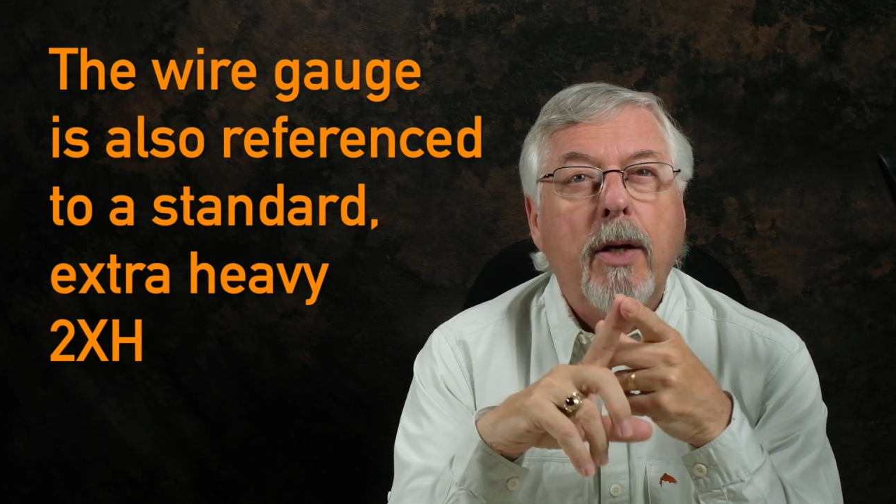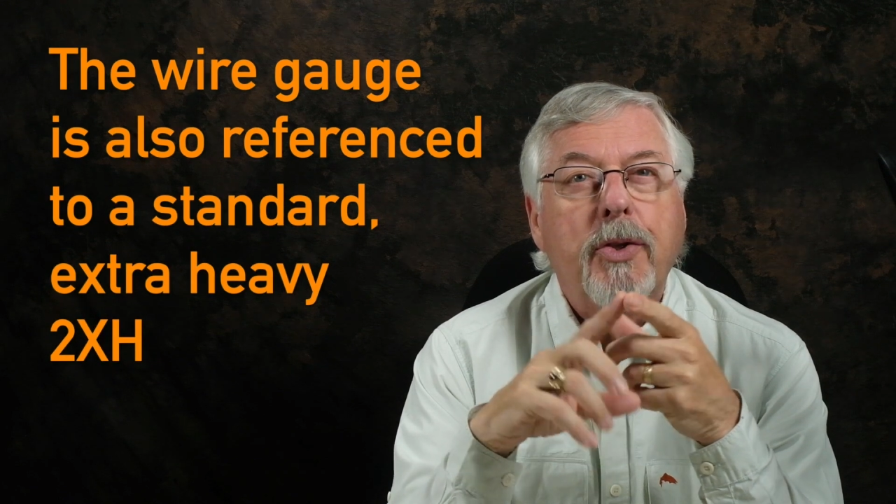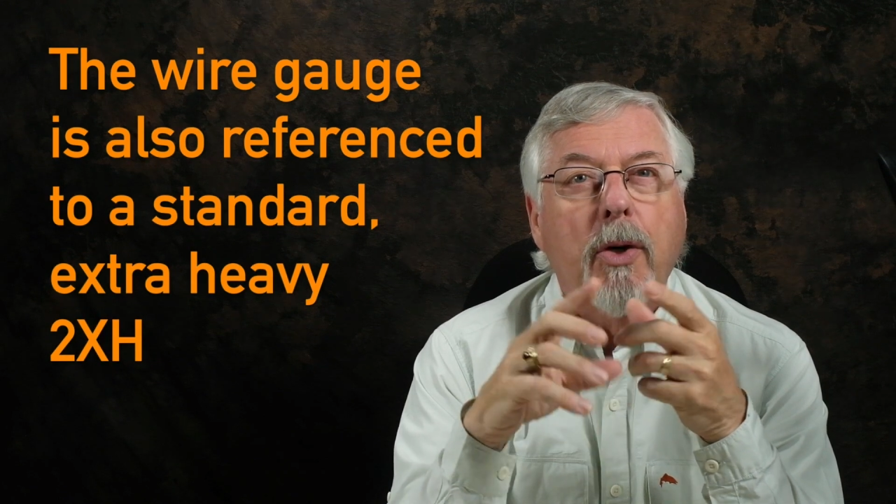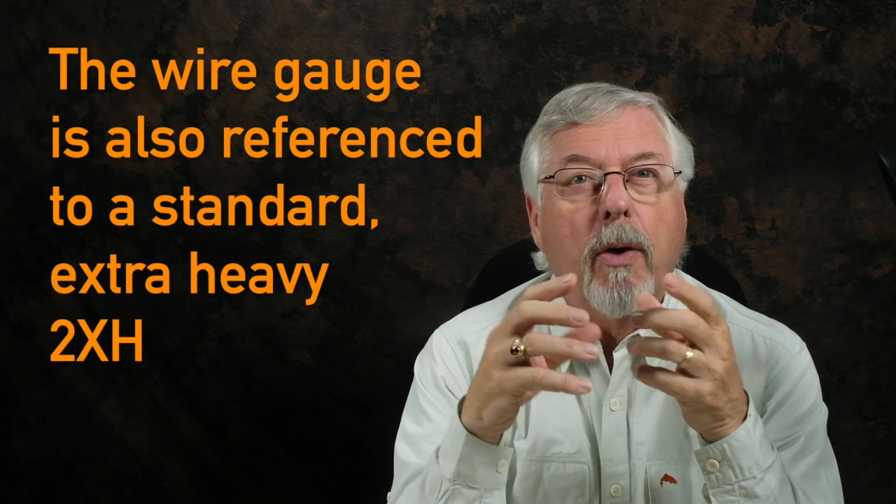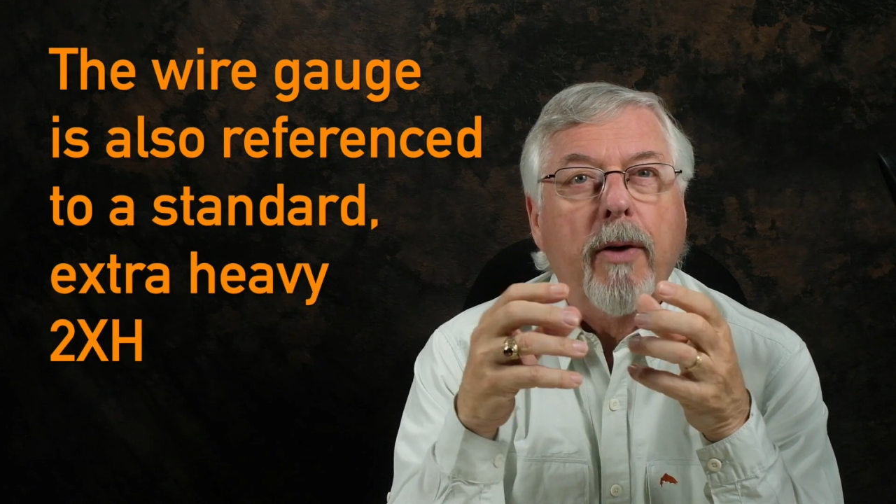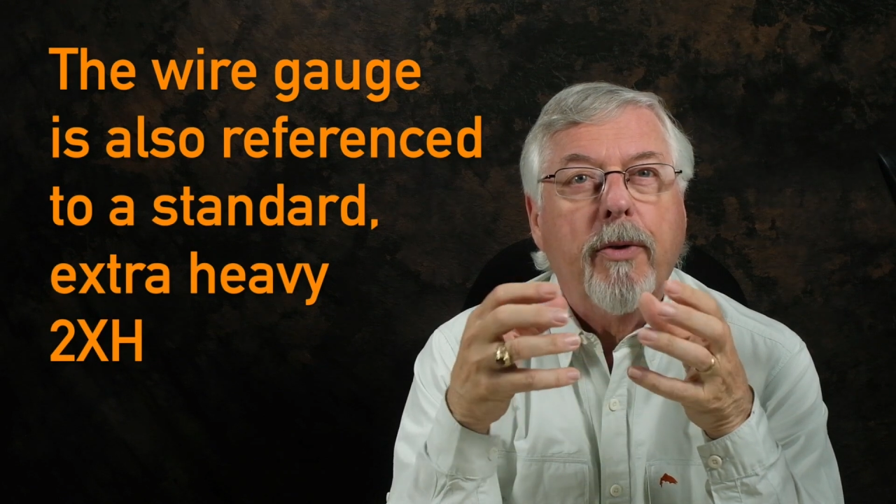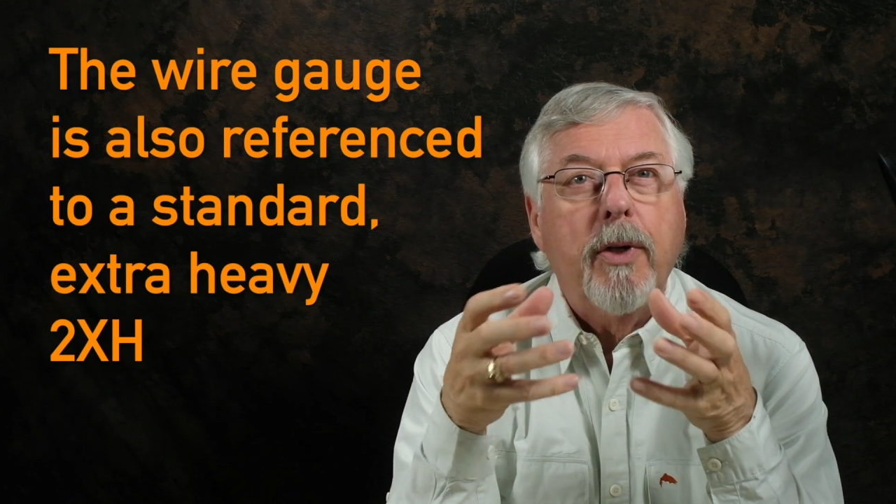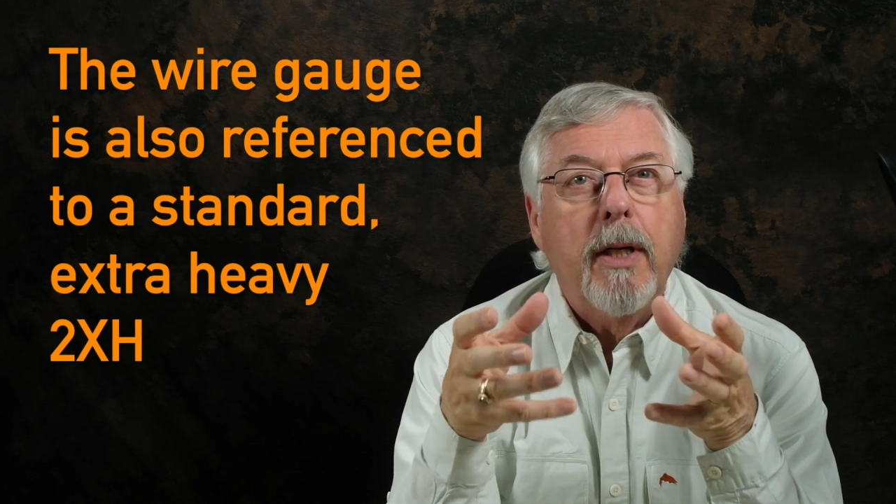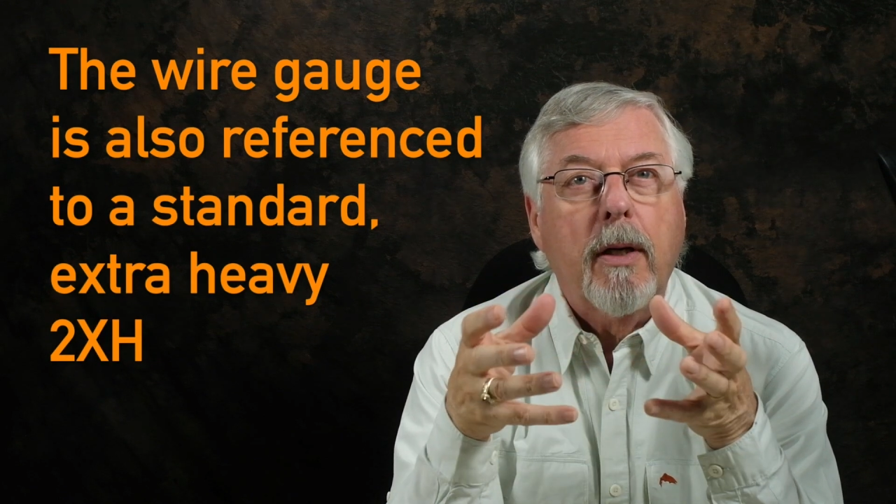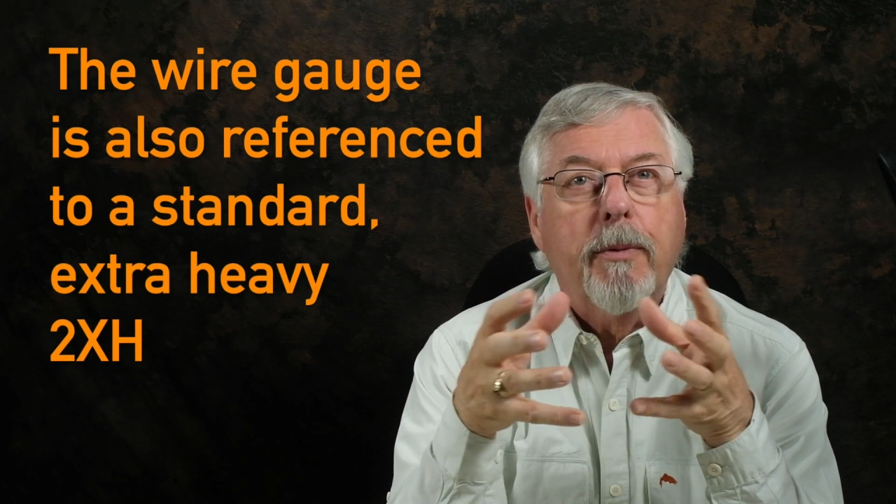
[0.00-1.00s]
So if you're
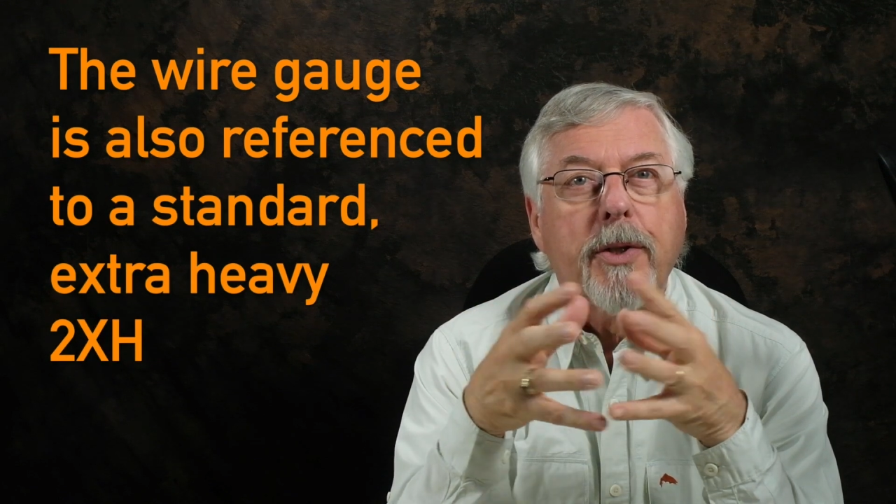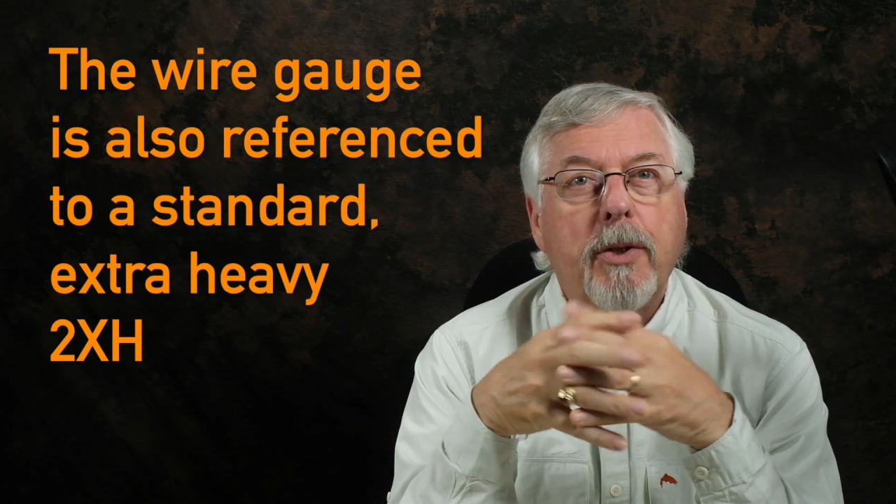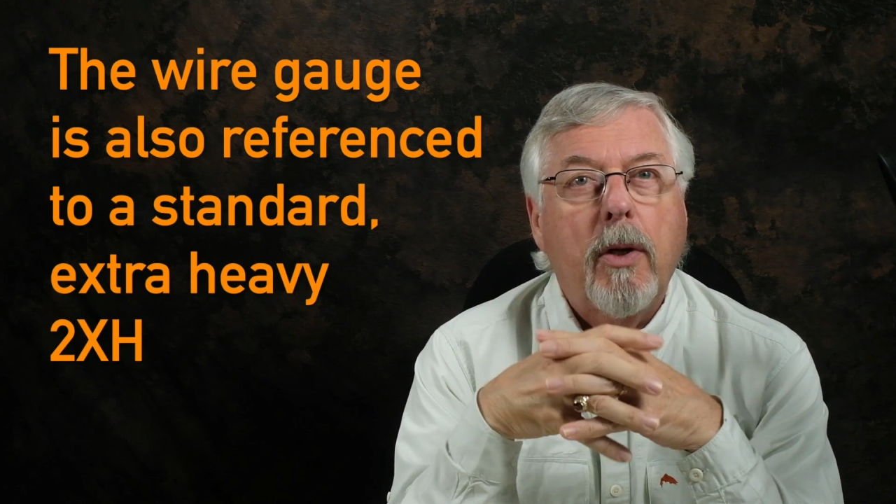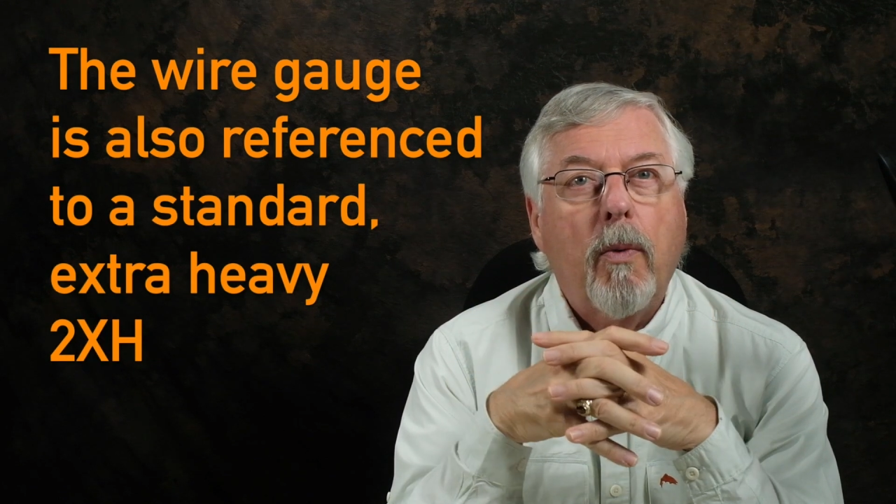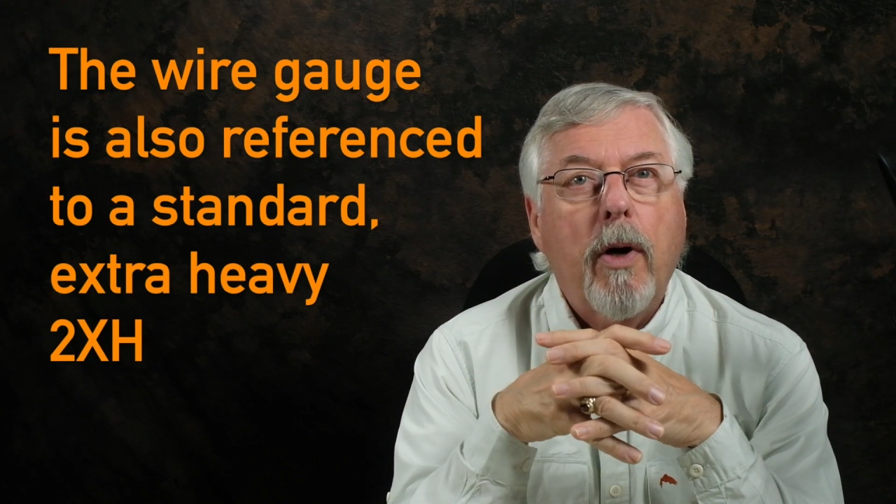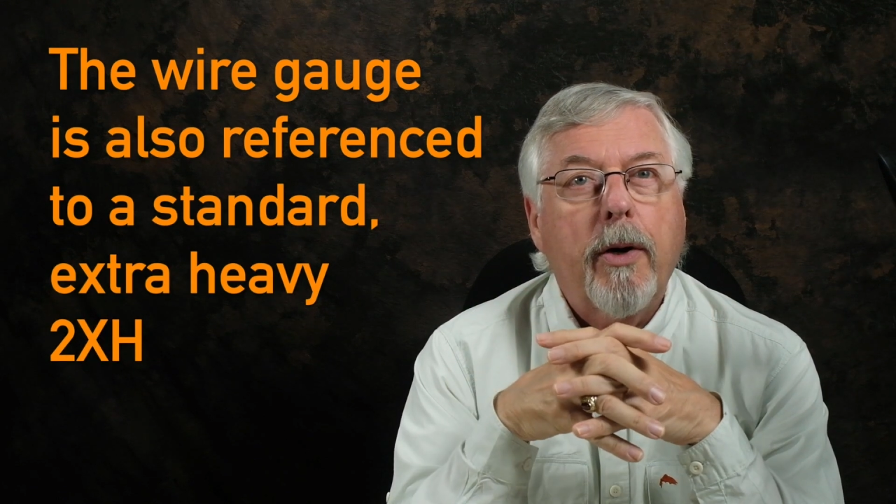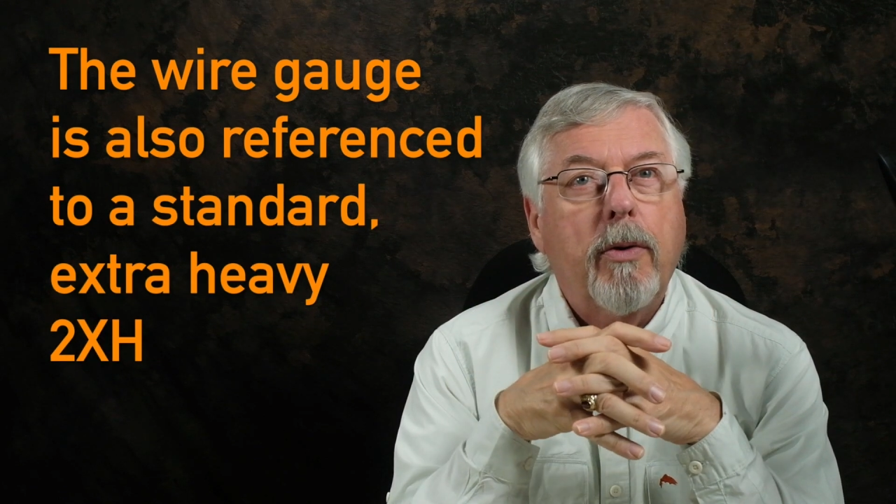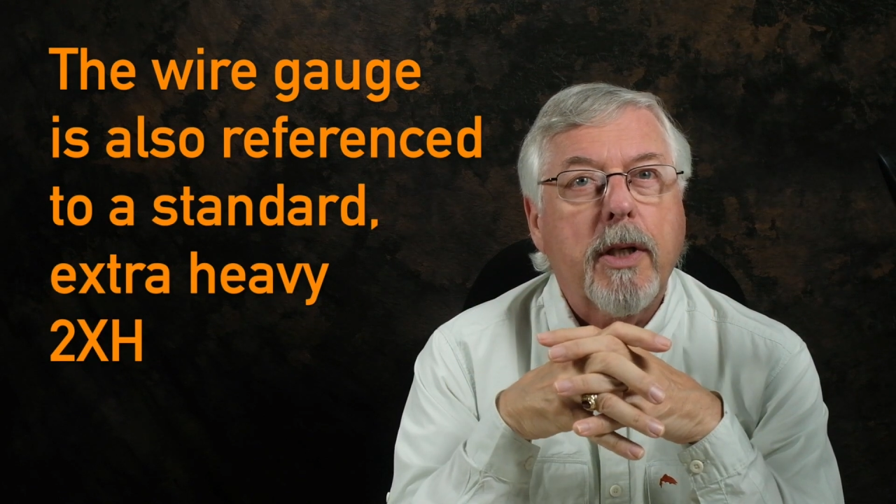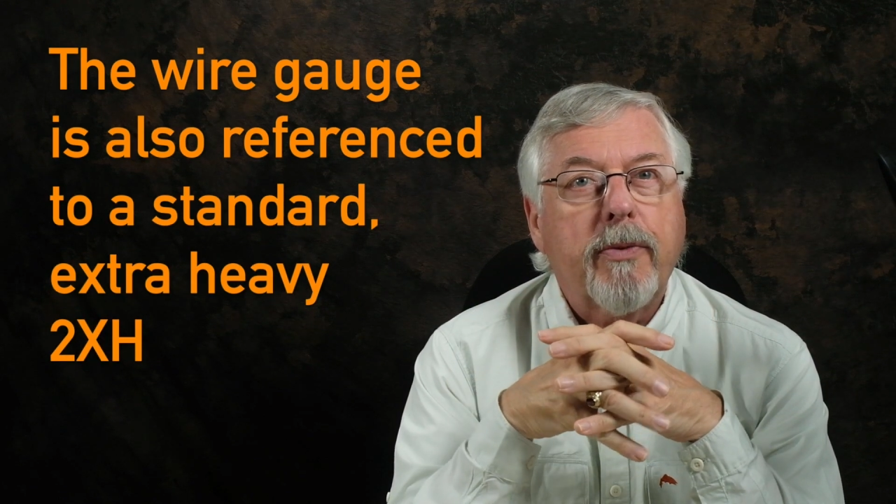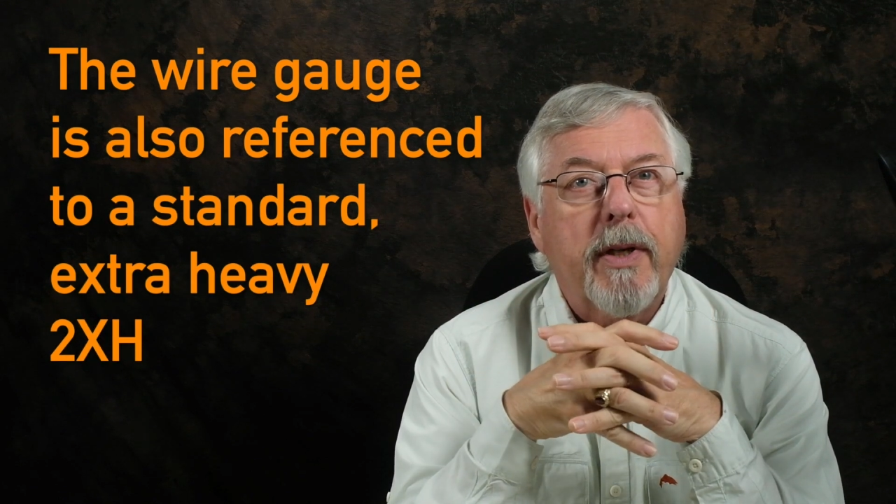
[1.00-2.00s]
dealing with saltwater hooks,